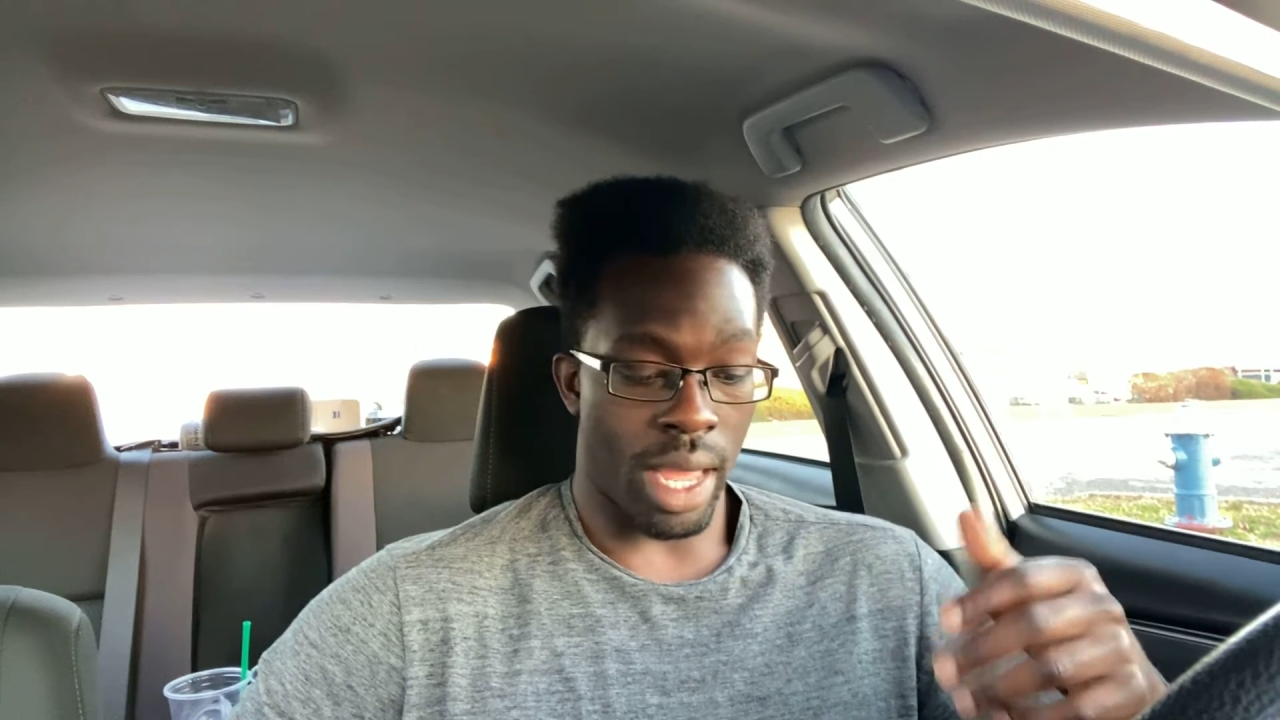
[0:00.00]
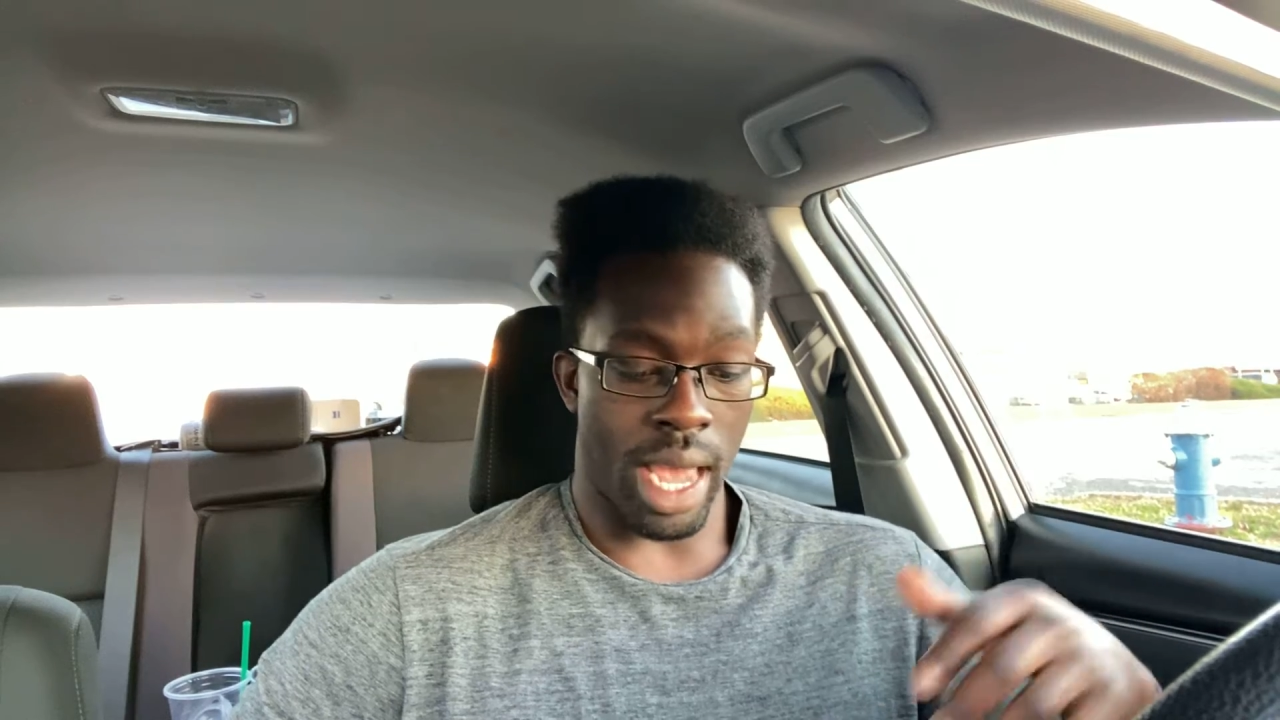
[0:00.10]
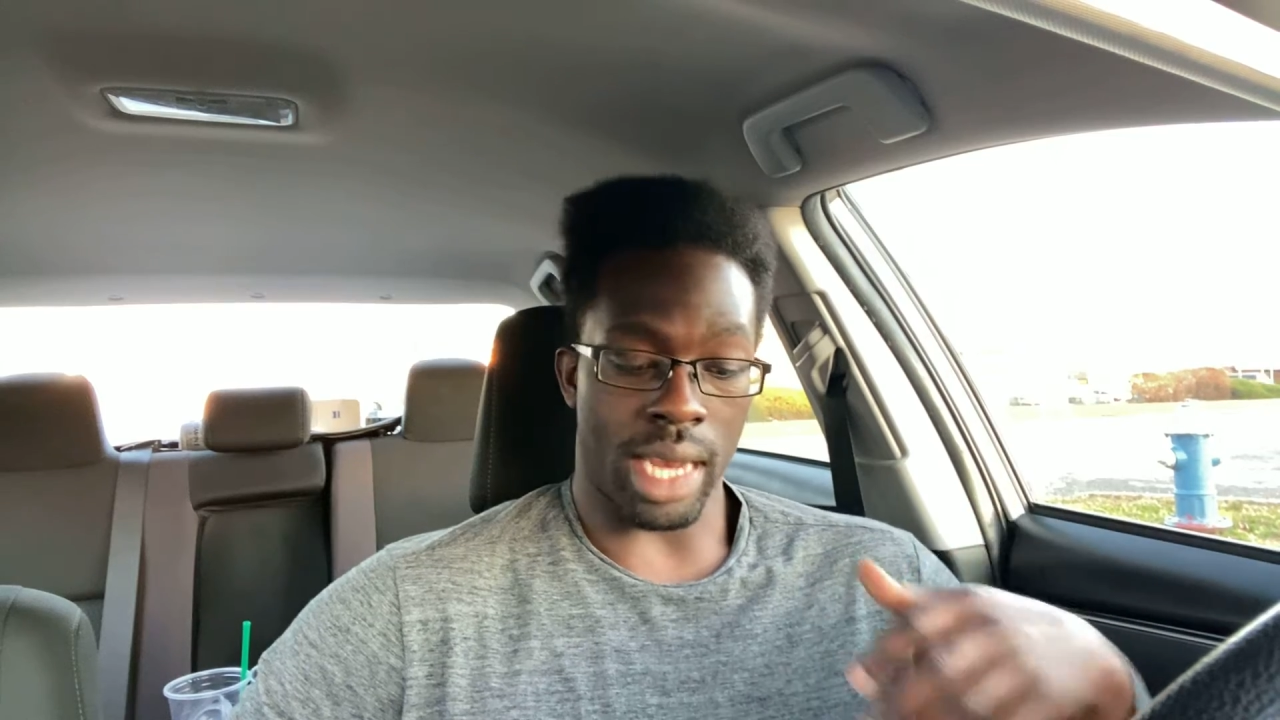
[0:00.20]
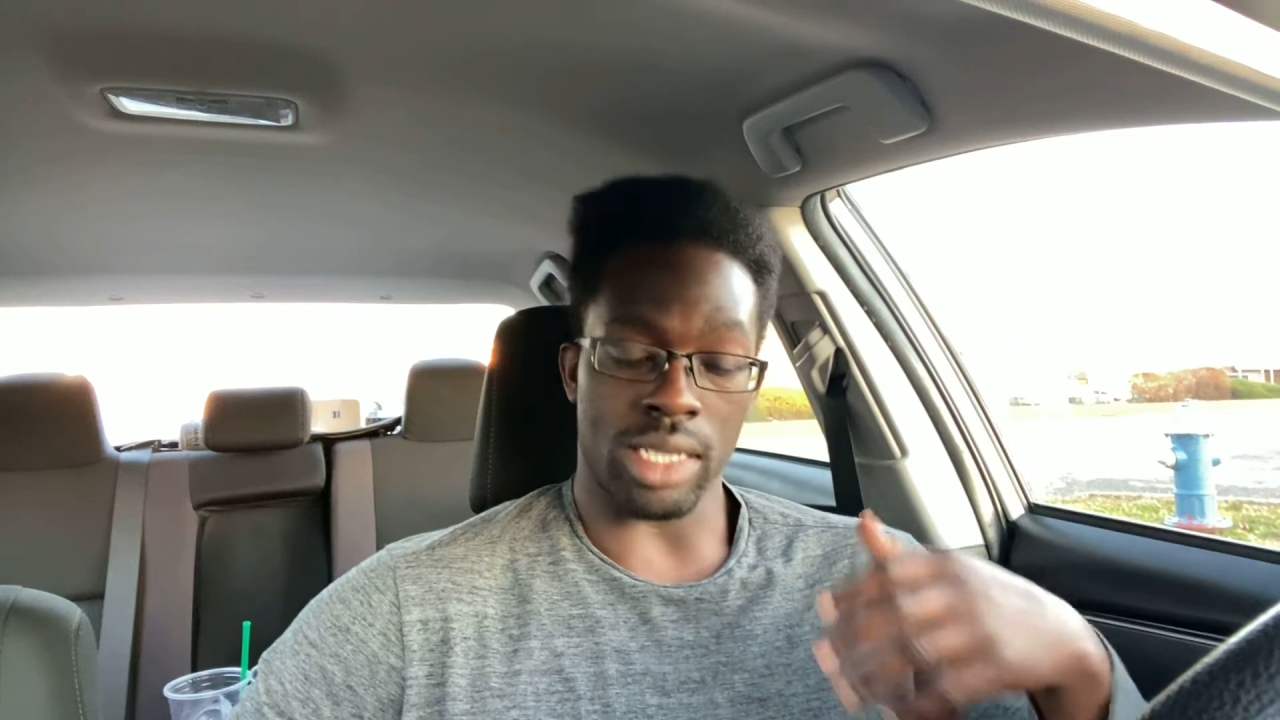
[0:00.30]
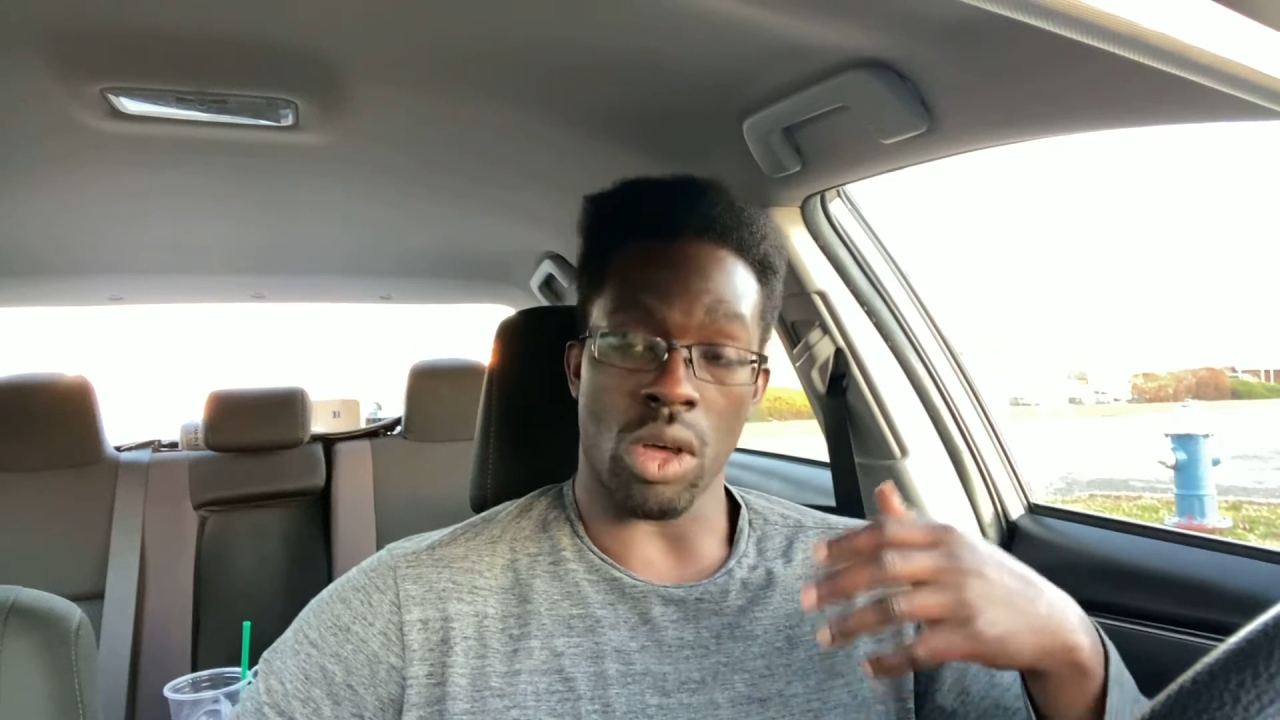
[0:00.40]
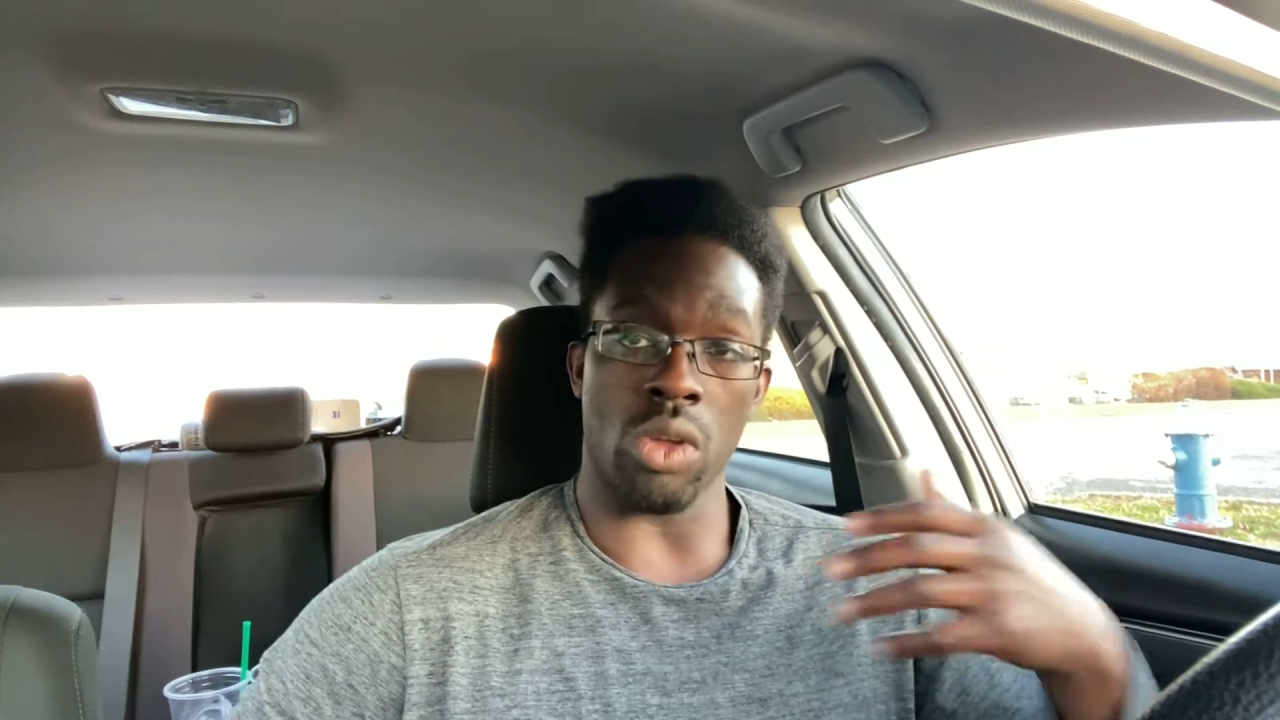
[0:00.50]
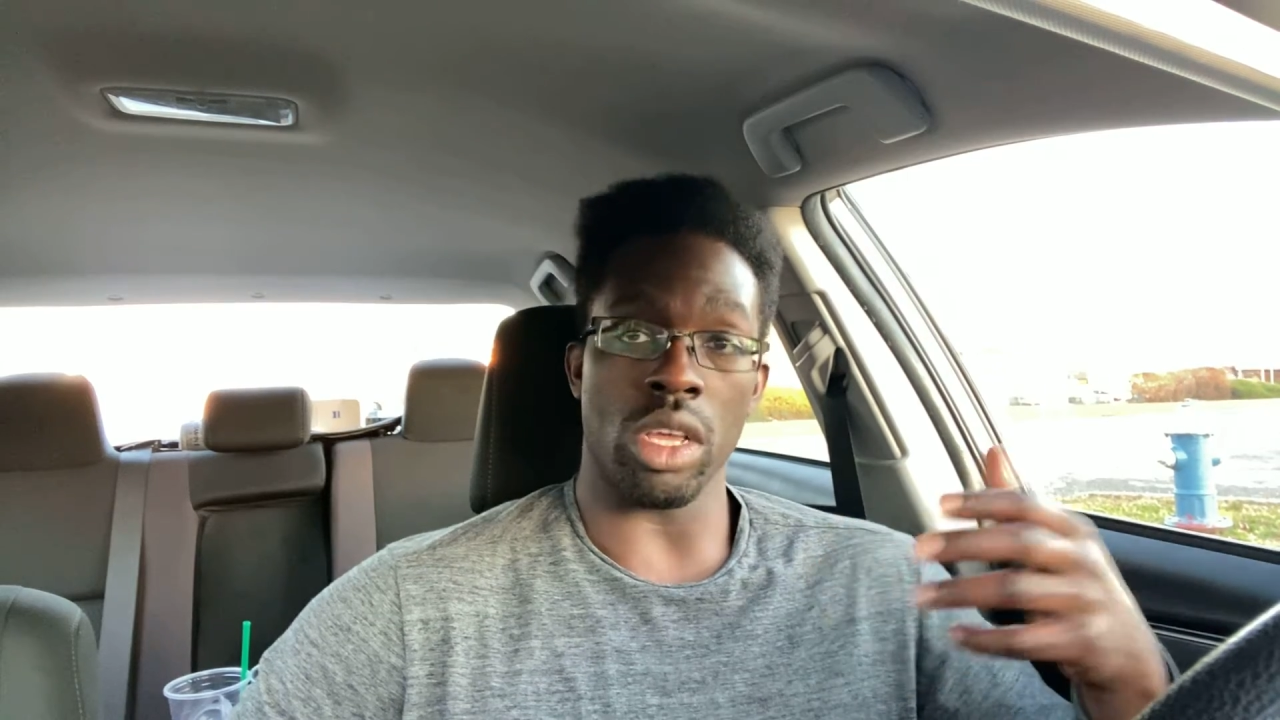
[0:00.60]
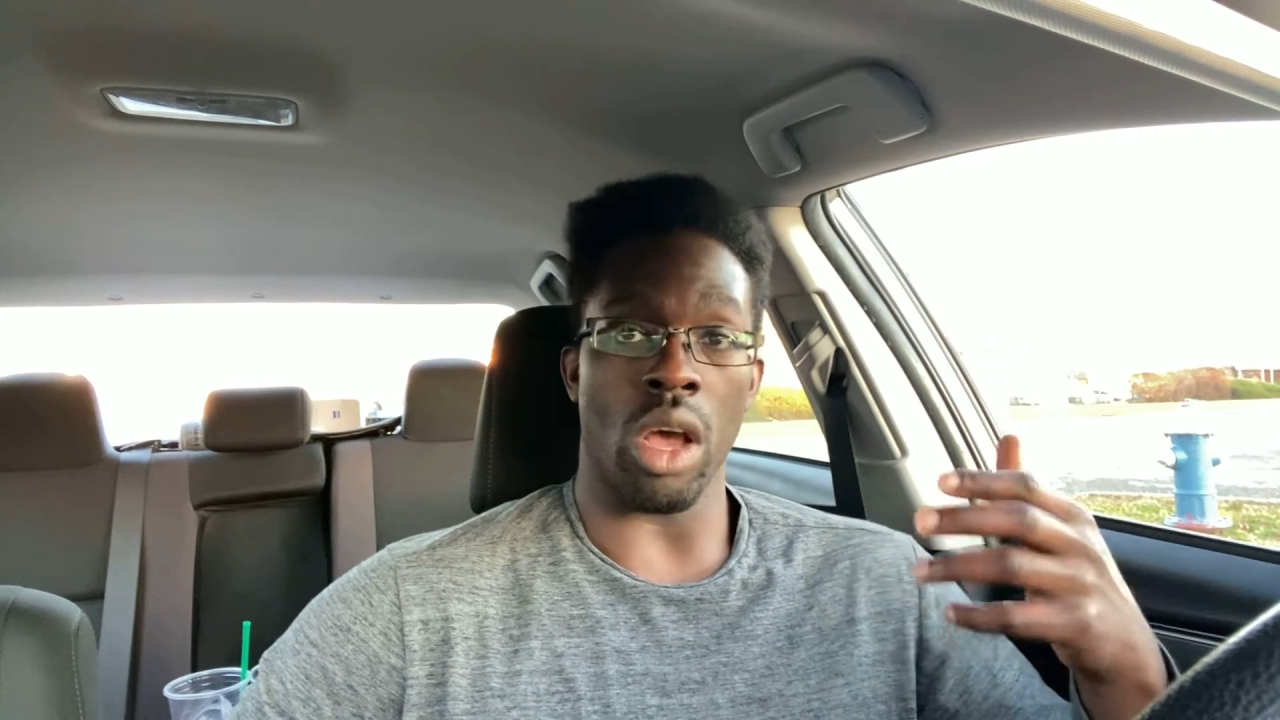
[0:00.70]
And his only